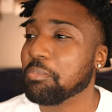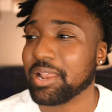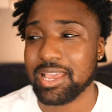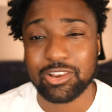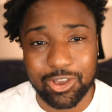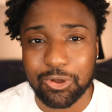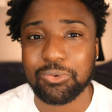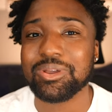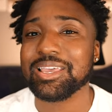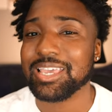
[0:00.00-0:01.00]
but I
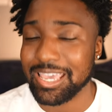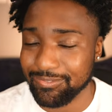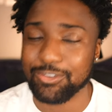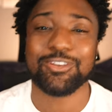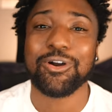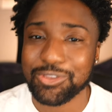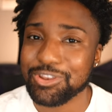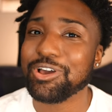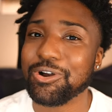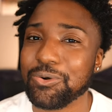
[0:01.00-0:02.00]
know if you know, you
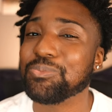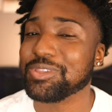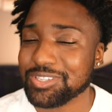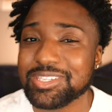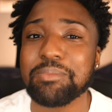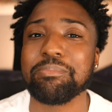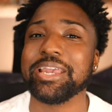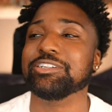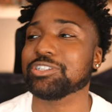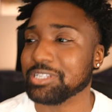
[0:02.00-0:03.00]
know, this is a
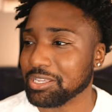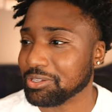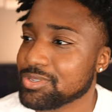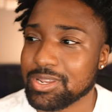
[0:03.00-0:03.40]
major deal. So